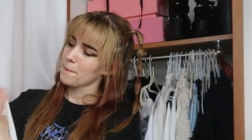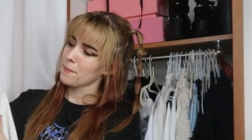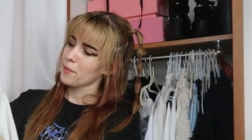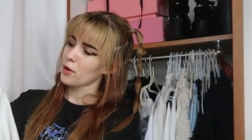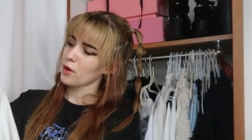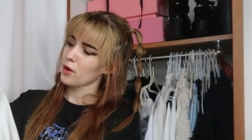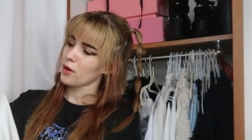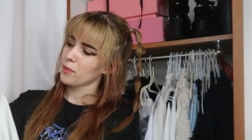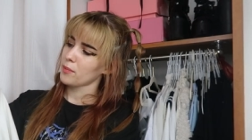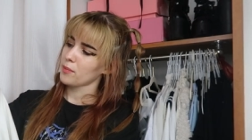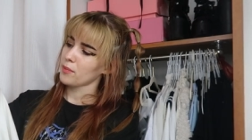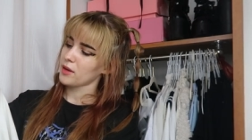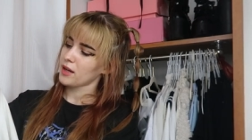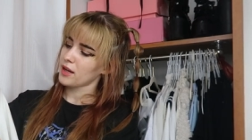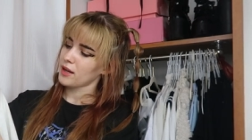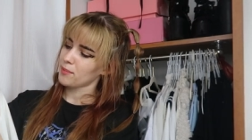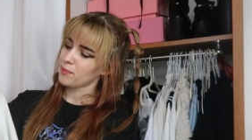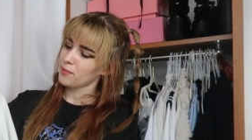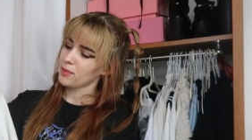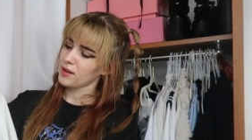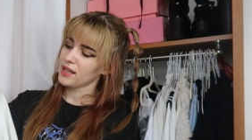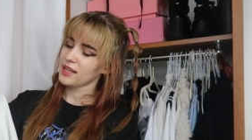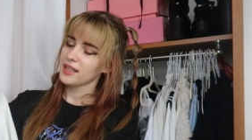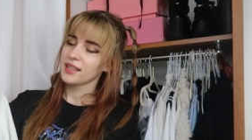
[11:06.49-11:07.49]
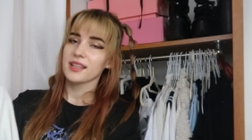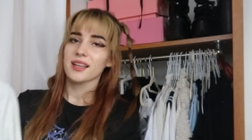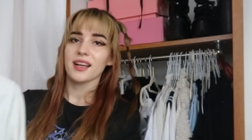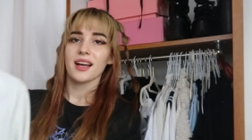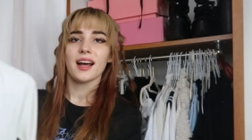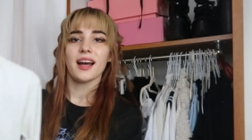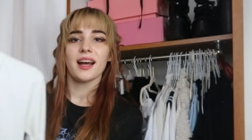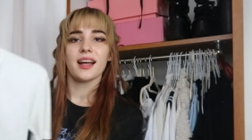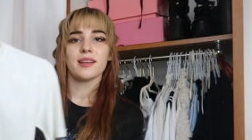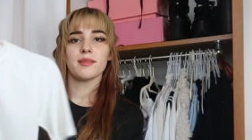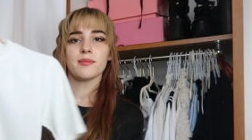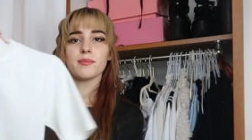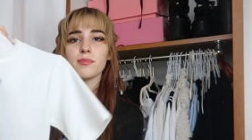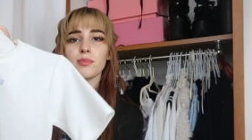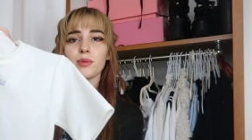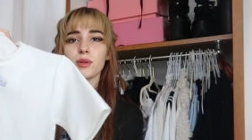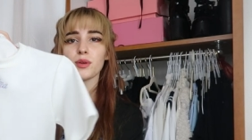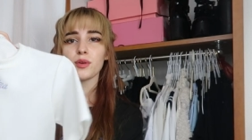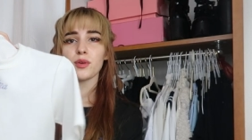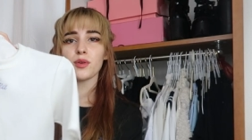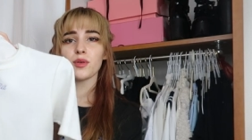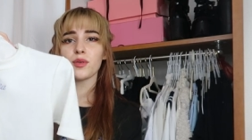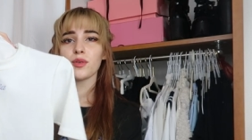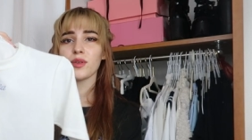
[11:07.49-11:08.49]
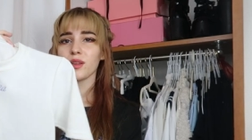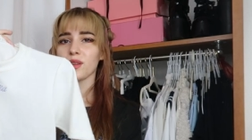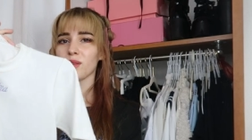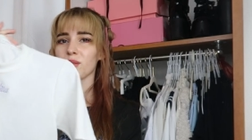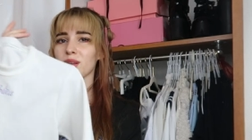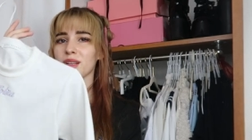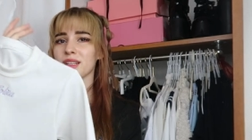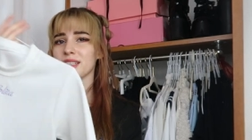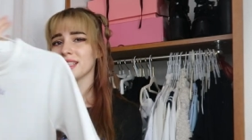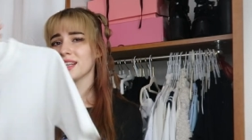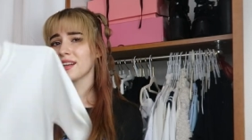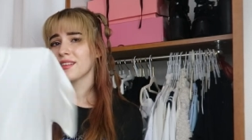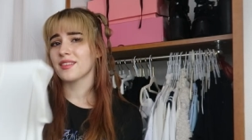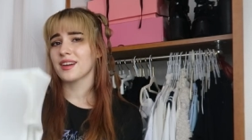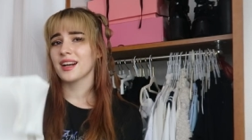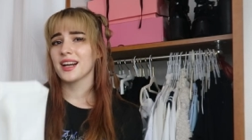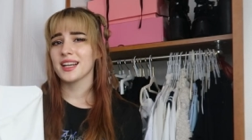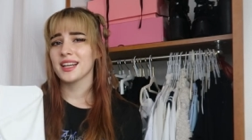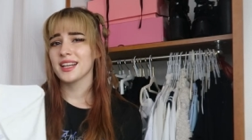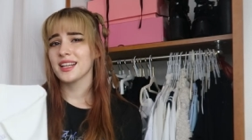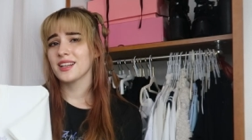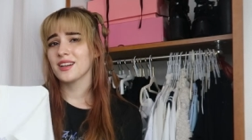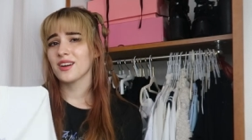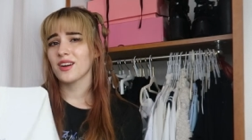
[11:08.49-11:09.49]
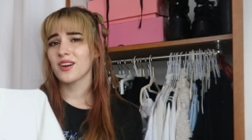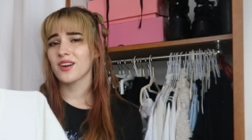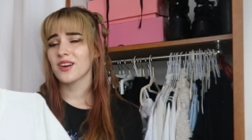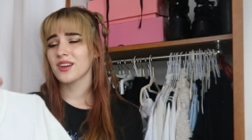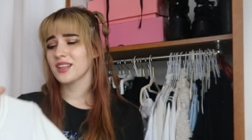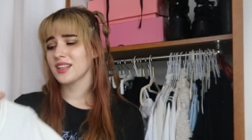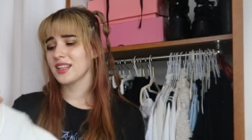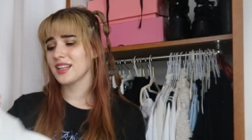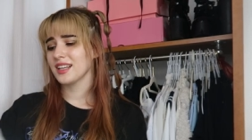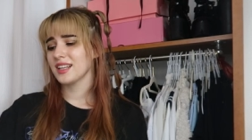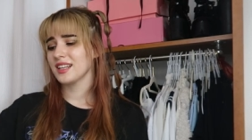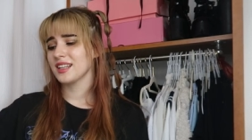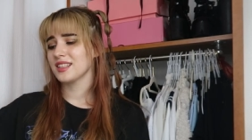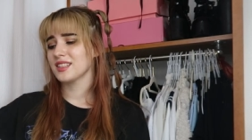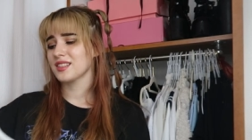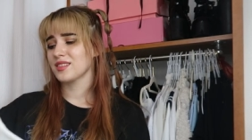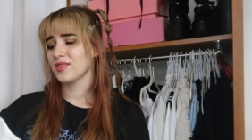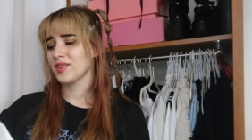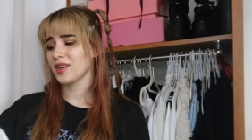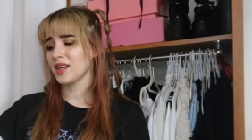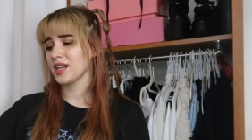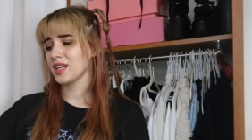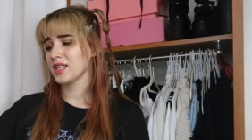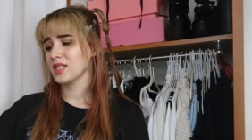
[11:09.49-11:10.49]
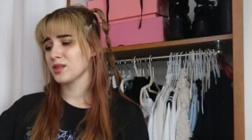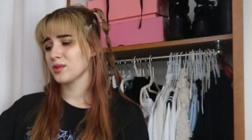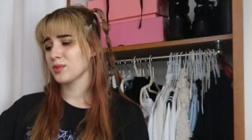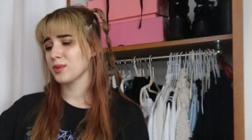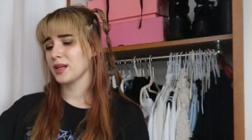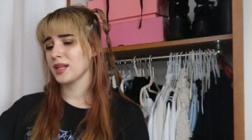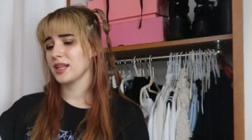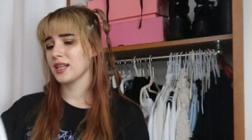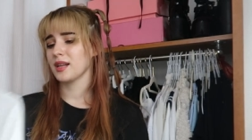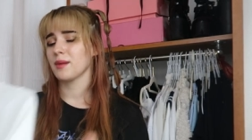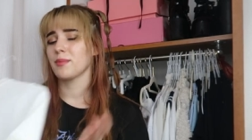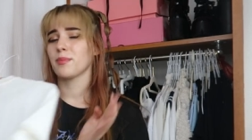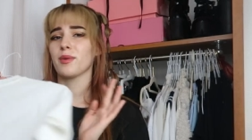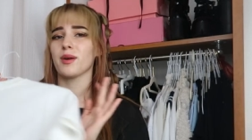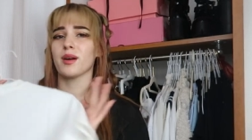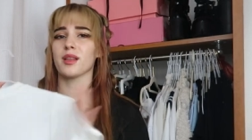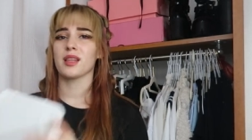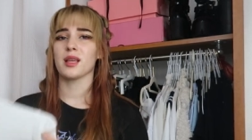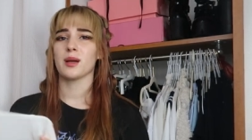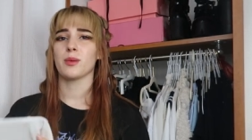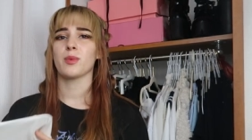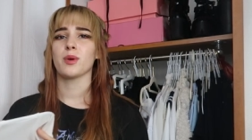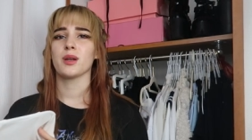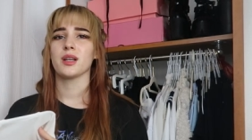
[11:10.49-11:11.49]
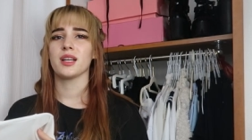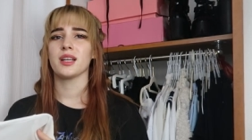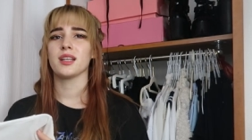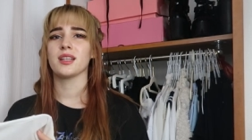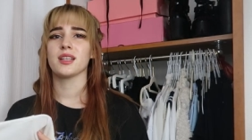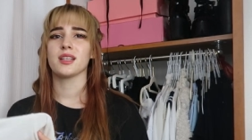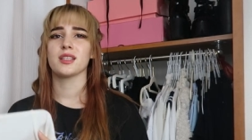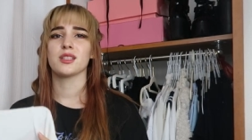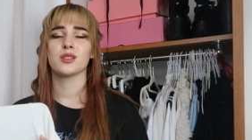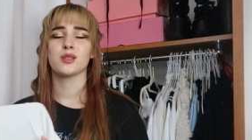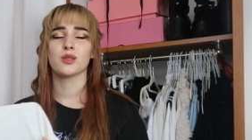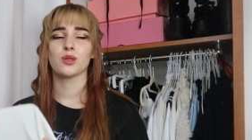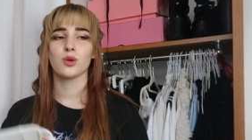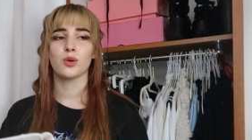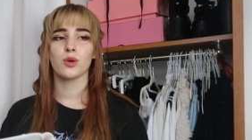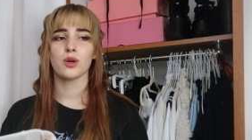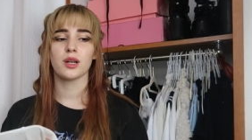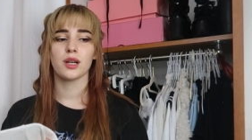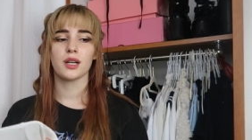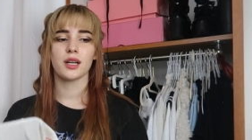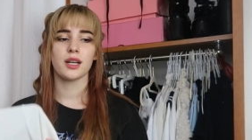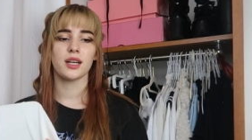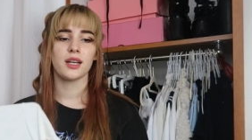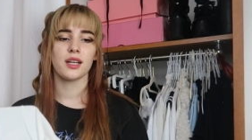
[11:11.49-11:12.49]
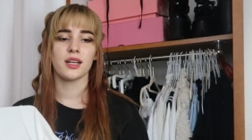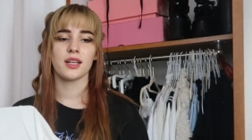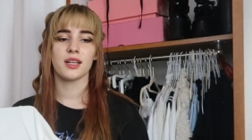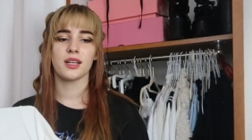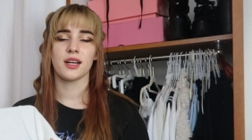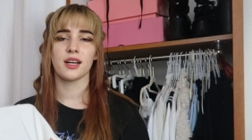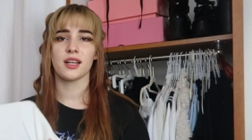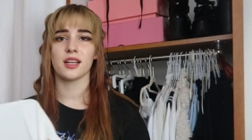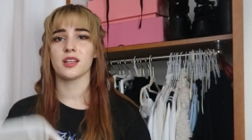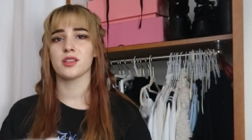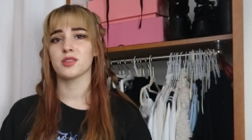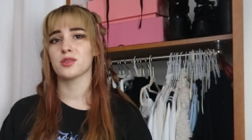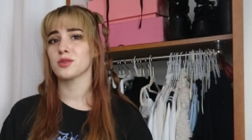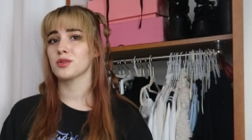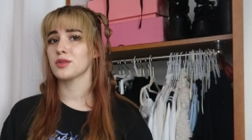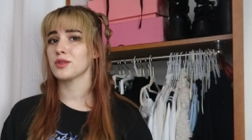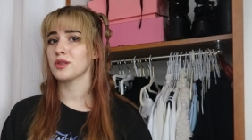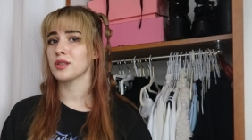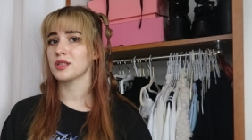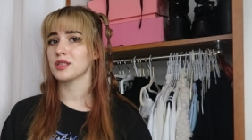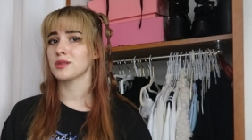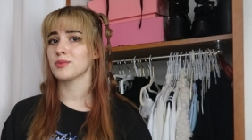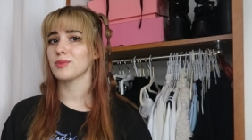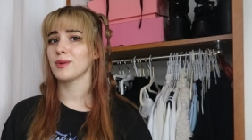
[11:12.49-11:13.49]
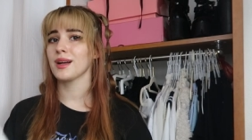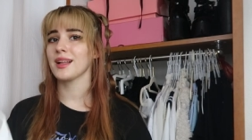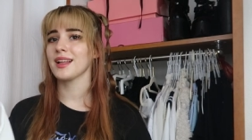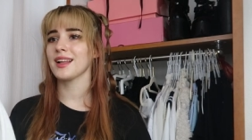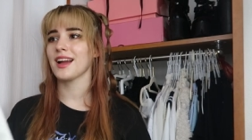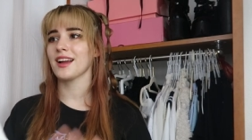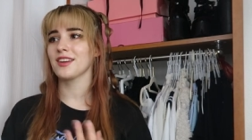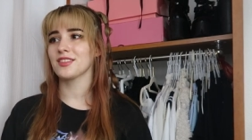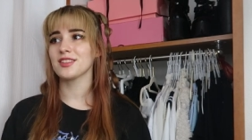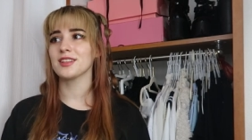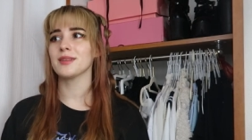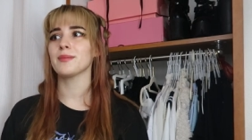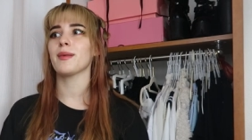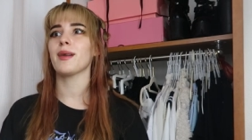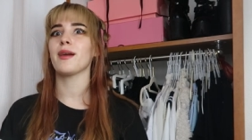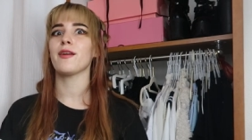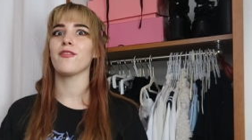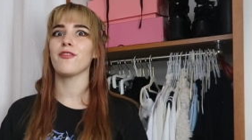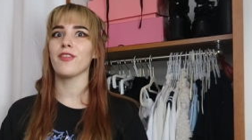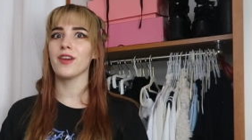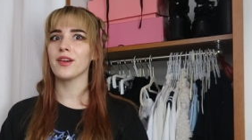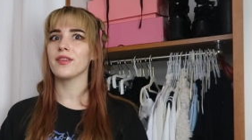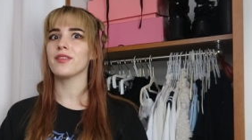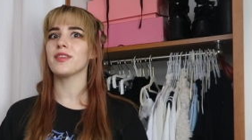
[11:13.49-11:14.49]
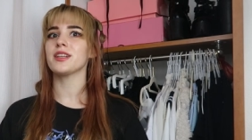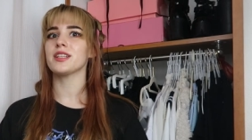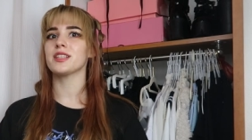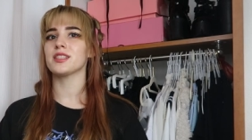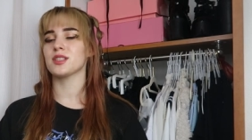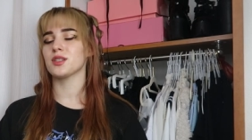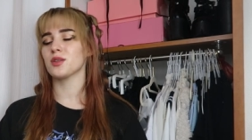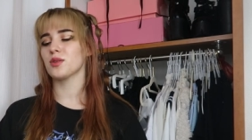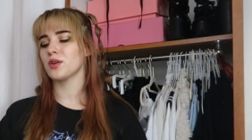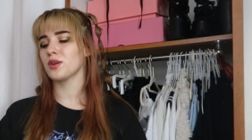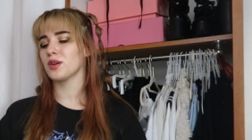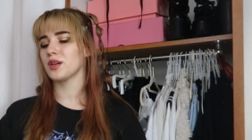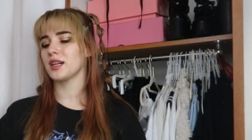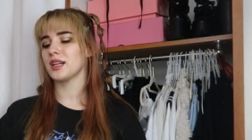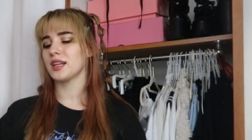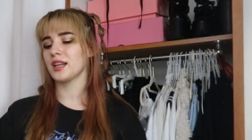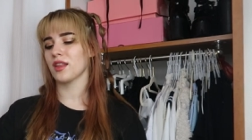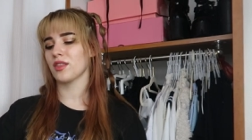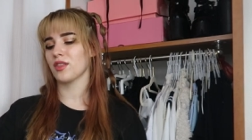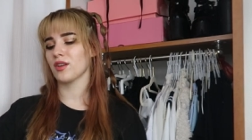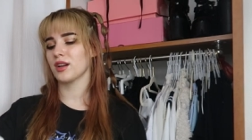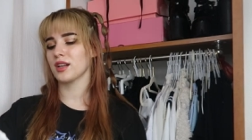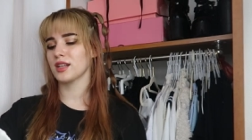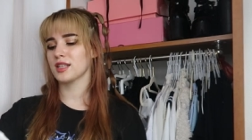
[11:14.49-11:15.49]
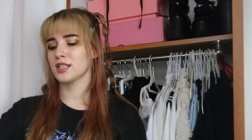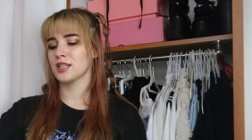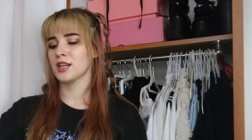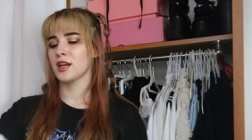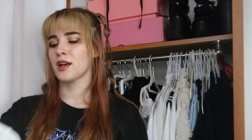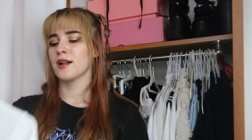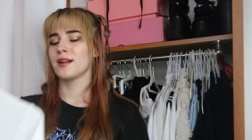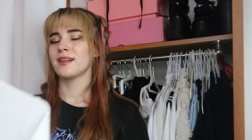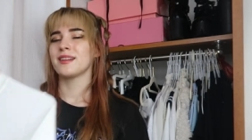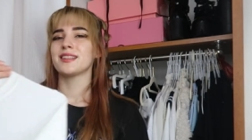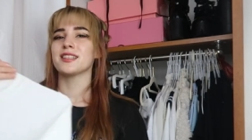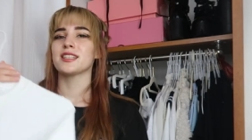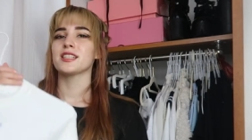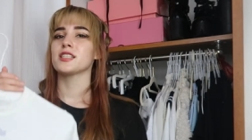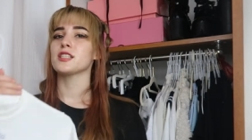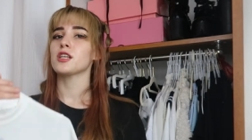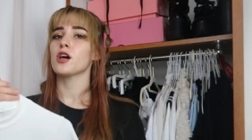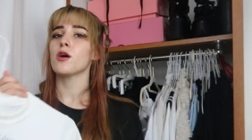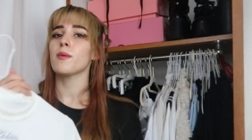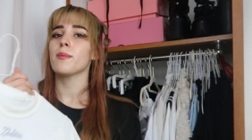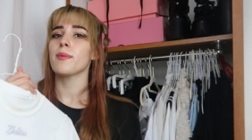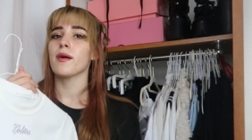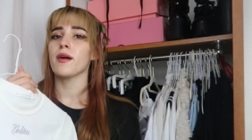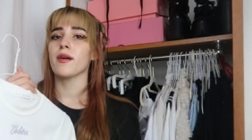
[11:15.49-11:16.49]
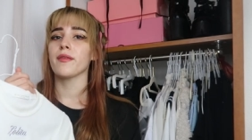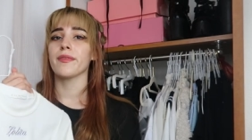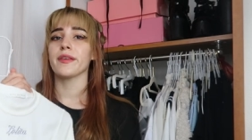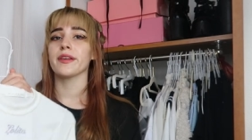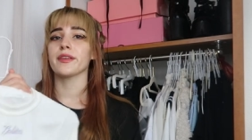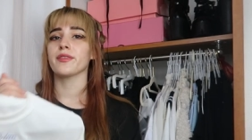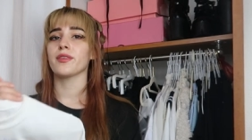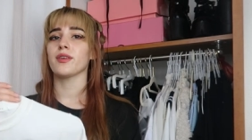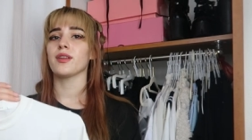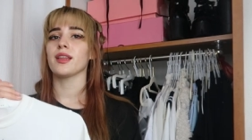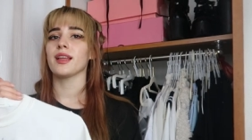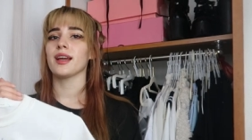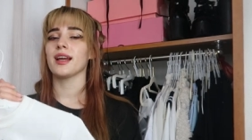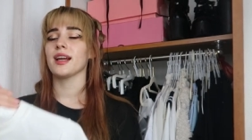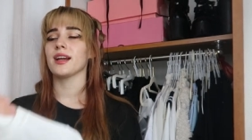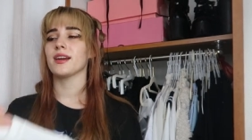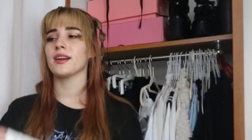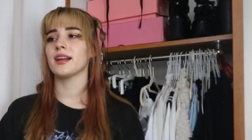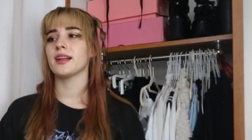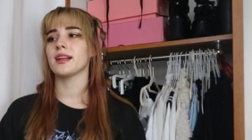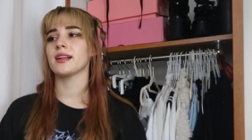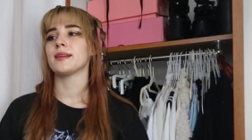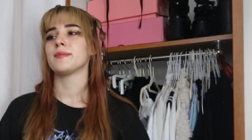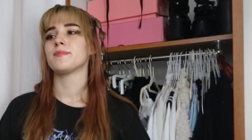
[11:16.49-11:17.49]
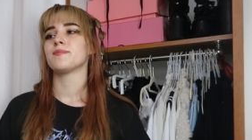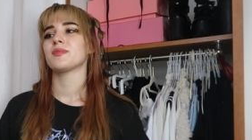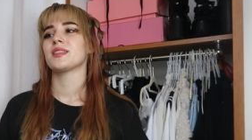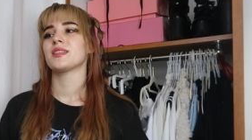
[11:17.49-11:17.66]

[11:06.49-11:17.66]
purple uh, pink and blue Lolita writing on it it's very sweet I bought that one in a store in Harajuku as well actually my favorite store and I thought it's so perfect for layering